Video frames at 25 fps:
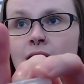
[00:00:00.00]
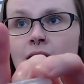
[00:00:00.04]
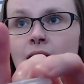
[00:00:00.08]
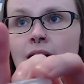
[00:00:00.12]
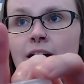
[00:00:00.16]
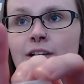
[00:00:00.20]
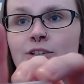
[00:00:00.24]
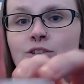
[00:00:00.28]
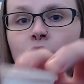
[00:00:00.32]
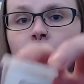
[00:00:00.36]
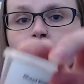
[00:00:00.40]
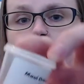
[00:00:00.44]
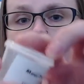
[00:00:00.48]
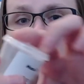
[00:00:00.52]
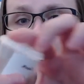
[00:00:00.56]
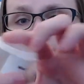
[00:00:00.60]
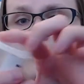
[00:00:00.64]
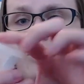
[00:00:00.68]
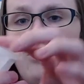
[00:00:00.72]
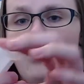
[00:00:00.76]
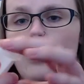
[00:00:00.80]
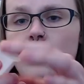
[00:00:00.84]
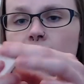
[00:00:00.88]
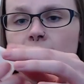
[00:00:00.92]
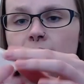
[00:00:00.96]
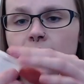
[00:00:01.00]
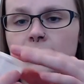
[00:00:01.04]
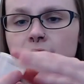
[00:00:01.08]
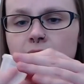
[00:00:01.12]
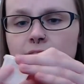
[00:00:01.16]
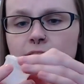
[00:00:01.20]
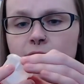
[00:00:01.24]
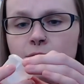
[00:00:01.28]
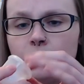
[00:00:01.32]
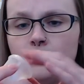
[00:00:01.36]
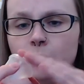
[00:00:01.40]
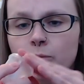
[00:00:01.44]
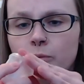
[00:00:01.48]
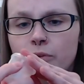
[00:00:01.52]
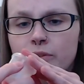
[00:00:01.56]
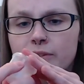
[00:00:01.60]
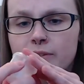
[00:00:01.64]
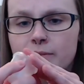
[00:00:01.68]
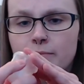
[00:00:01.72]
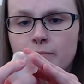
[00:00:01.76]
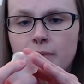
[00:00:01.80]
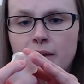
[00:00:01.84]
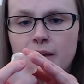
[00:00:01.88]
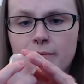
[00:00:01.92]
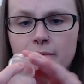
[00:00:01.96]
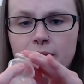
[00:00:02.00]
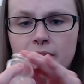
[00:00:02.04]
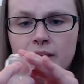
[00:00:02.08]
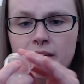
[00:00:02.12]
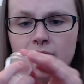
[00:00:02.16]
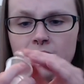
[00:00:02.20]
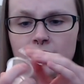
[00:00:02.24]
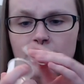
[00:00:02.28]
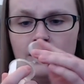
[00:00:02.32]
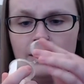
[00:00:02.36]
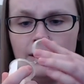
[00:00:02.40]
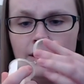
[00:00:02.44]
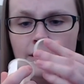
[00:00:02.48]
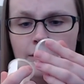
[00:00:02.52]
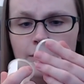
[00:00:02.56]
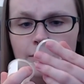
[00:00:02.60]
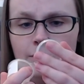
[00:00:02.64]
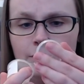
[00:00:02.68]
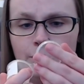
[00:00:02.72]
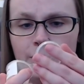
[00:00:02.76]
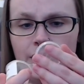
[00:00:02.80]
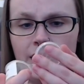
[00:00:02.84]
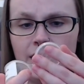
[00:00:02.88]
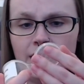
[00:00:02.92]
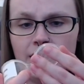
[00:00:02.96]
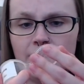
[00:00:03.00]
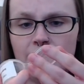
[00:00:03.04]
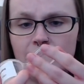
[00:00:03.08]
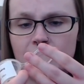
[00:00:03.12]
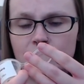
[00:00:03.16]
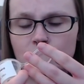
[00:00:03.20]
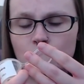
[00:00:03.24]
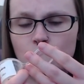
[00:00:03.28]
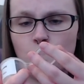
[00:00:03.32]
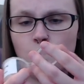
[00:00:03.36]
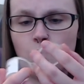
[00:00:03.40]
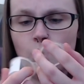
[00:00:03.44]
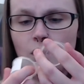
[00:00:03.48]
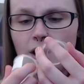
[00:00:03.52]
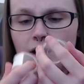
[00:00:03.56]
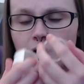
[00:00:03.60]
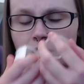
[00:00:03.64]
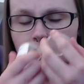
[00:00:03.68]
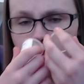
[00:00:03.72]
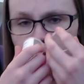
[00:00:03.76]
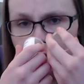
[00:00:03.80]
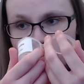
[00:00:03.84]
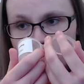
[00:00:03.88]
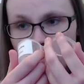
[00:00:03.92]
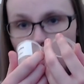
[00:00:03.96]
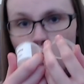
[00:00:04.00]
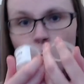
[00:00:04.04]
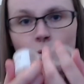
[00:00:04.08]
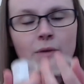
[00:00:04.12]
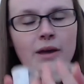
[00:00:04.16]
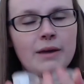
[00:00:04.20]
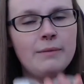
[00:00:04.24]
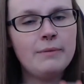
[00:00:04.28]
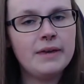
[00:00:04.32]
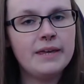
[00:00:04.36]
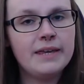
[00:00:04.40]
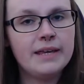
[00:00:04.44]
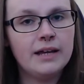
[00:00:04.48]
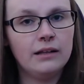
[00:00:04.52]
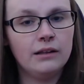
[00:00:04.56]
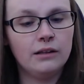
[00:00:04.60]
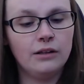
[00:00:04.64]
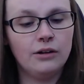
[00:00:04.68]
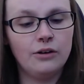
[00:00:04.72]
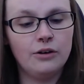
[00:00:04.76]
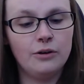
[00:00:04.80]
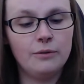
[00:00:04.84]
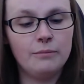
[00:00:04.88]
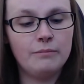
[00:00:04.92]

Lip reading: I don't remember what color this one was. Maybe pink as well, or maybe yellow.